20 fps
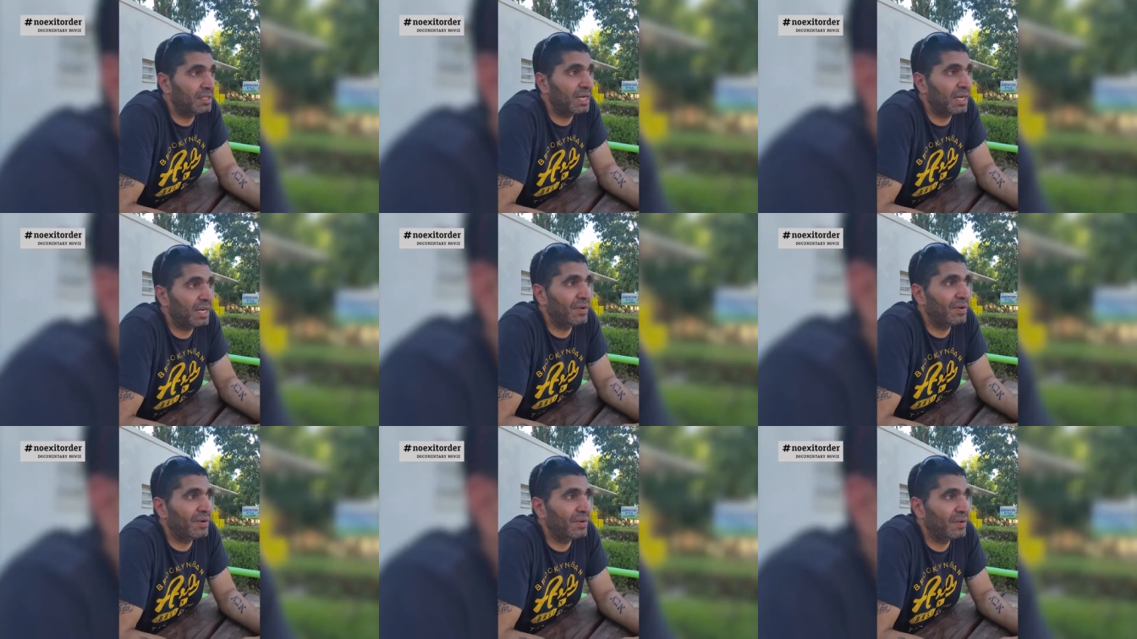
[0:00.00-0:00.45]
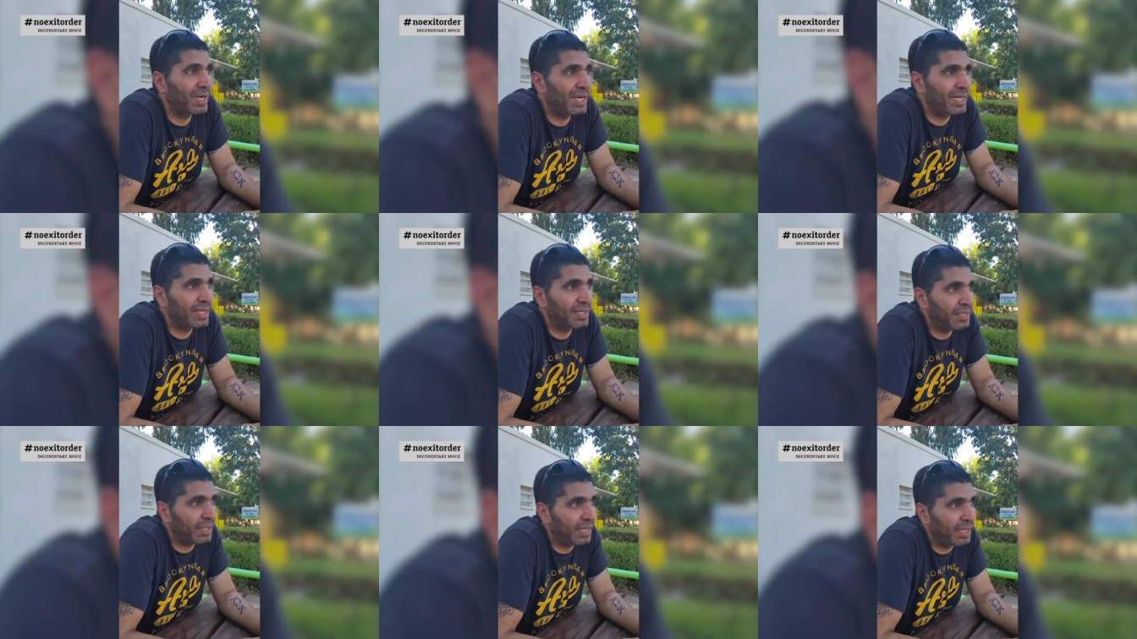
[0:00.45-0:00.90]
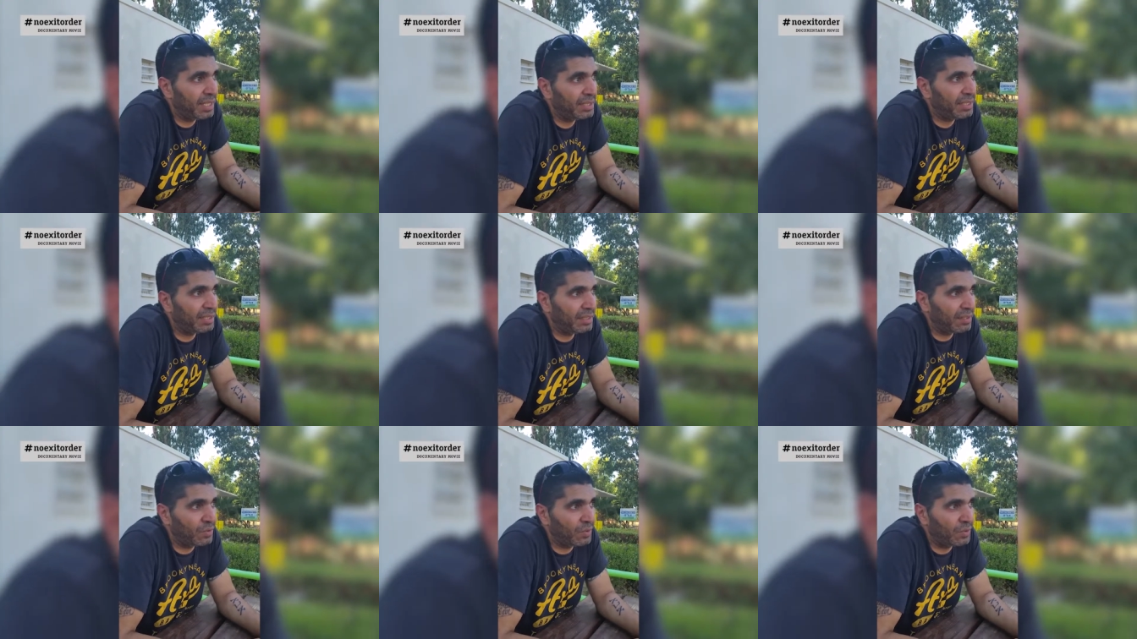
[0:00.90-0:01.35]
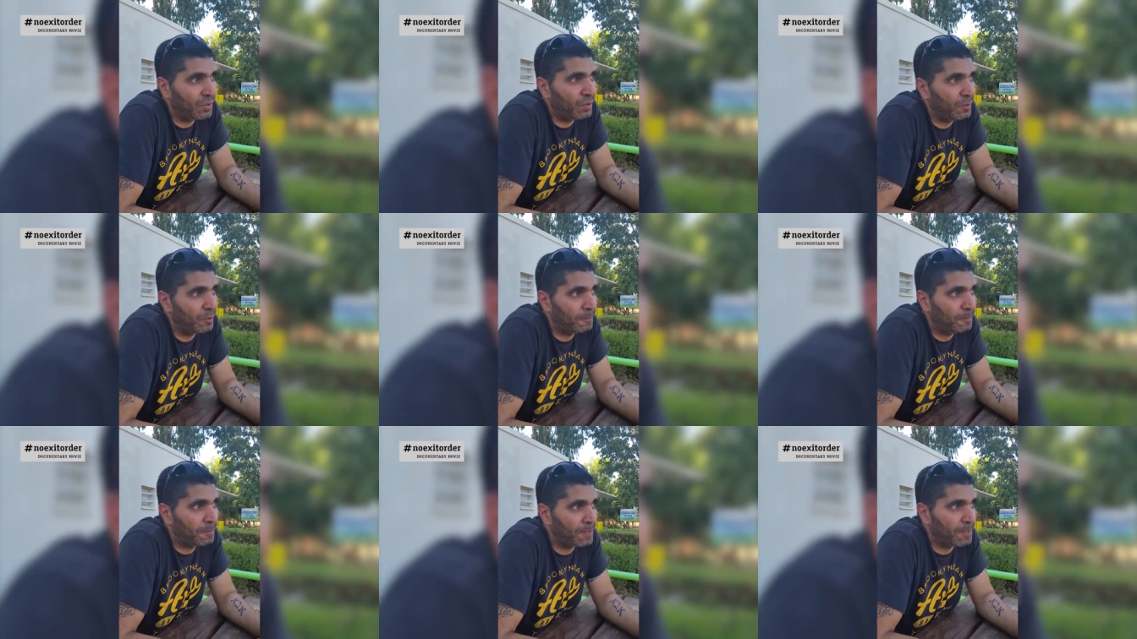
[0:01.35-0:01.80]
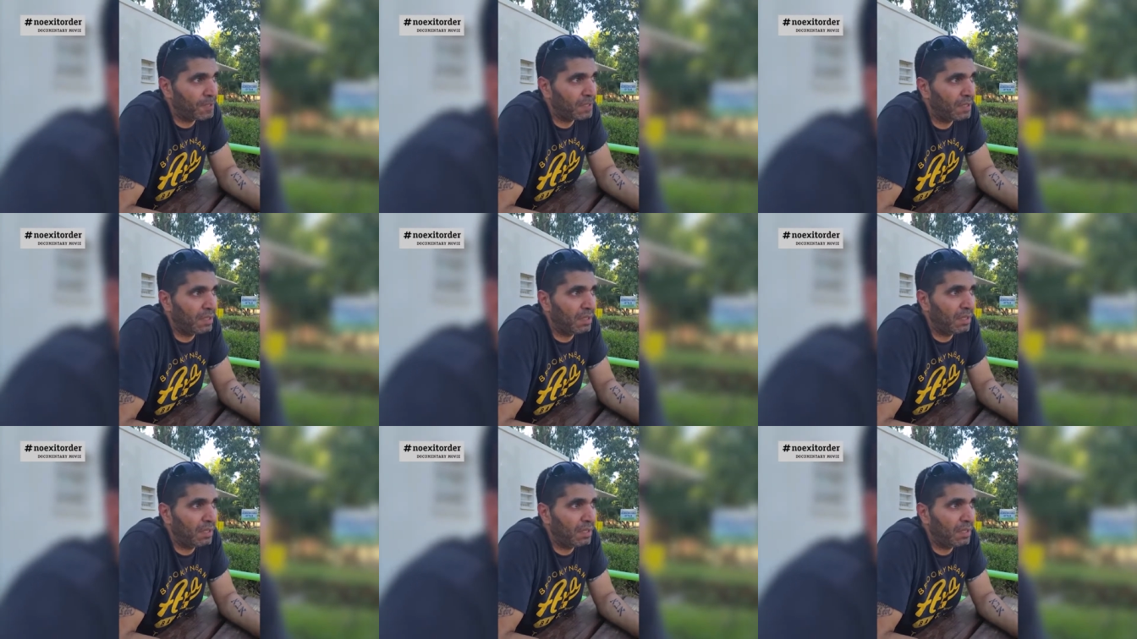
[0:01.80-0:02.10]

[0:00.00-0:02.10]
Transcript: now, and when I say it in groups,